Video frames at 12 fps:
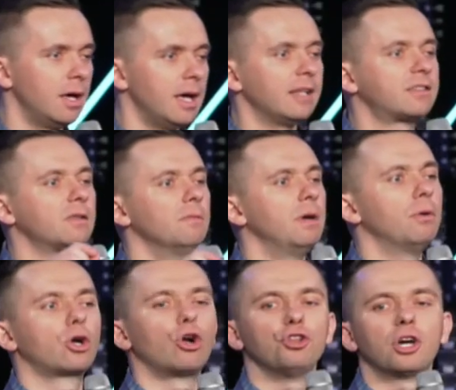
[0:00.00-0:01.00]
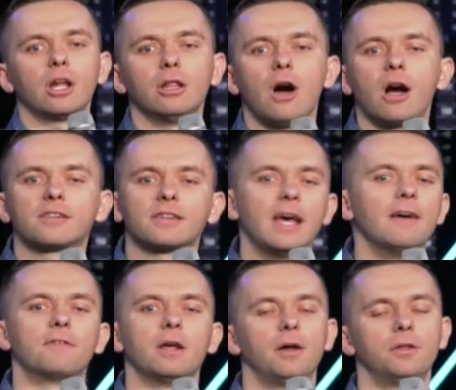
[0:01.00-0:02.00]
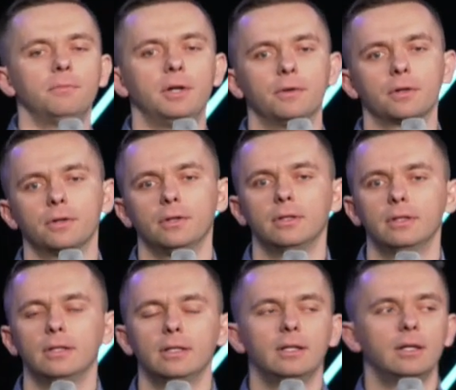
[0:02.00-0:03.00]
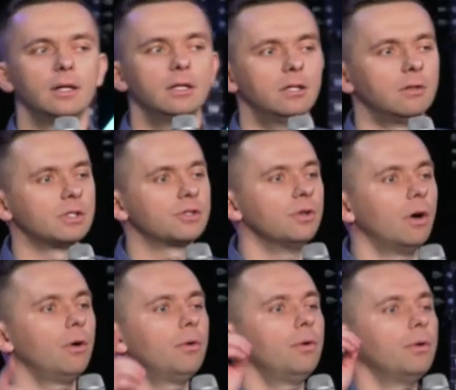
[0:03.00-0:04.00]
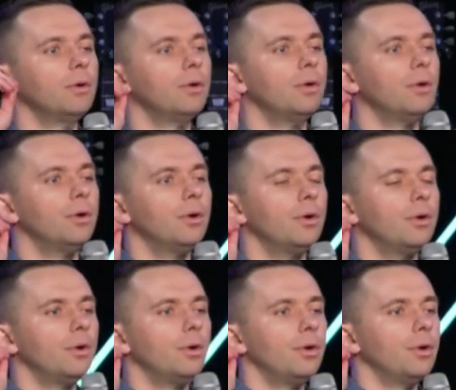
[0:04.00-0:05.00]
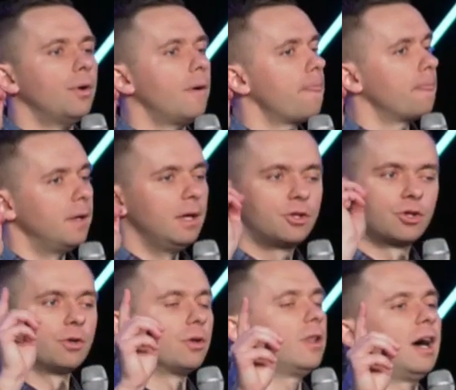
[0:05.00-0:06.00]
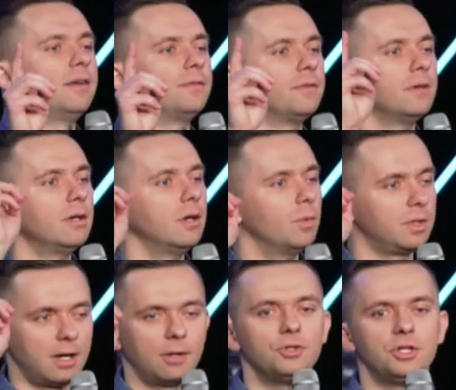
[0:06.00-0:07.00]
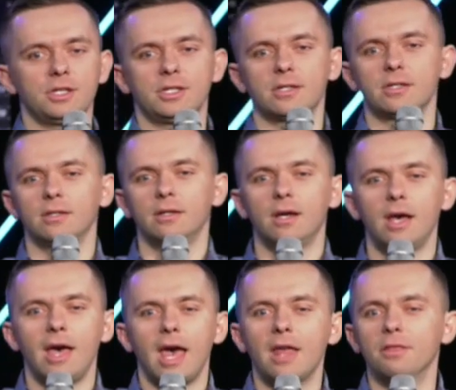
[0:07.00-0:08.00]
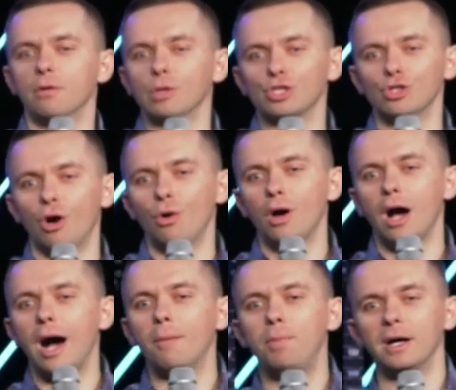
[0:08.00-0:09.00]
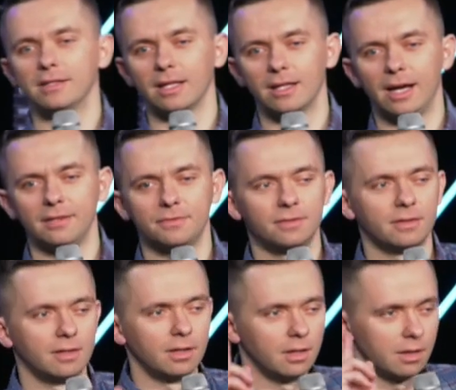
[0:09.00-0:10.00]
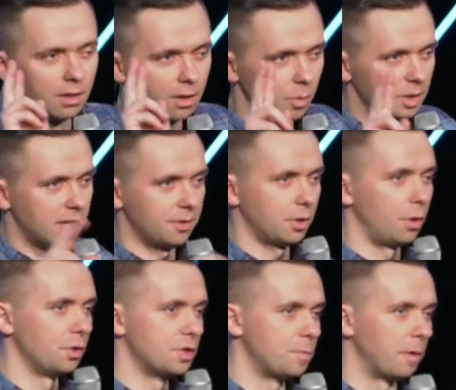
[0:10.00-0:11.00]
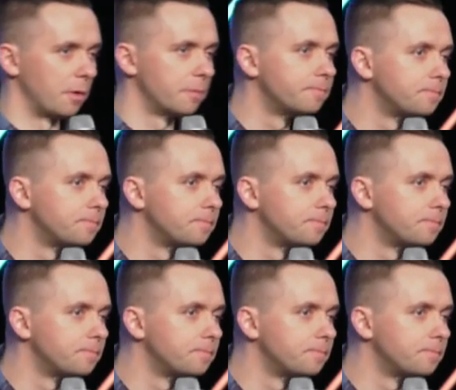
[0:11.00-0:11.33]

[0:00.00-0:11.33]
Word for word: It's the miracle that unlocks every other miracle. There is no eternal life without Jesus. And there is no abundant life without the Holy Spirit.